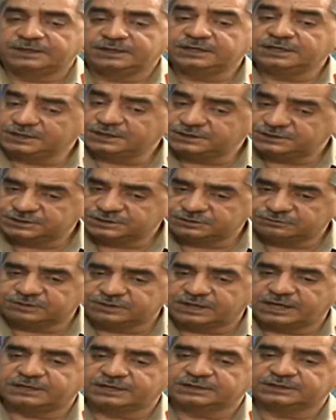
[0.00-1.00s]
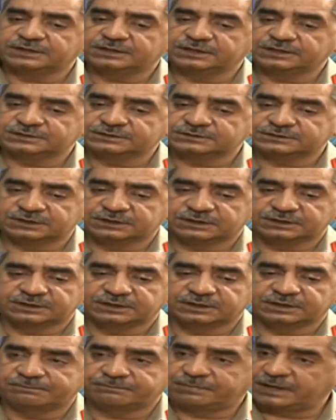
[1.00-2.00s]
And in addition to that, there
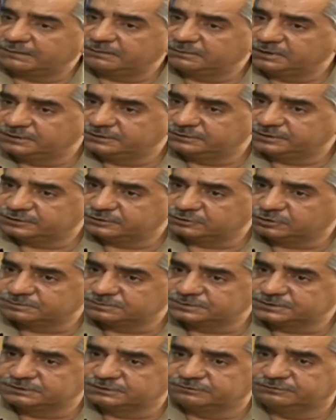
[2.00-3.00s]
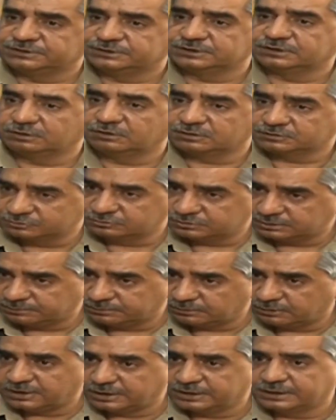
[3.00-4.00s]
are paramilitary troops which are also
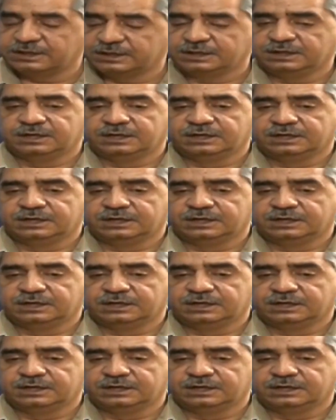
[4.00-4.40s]
deployed.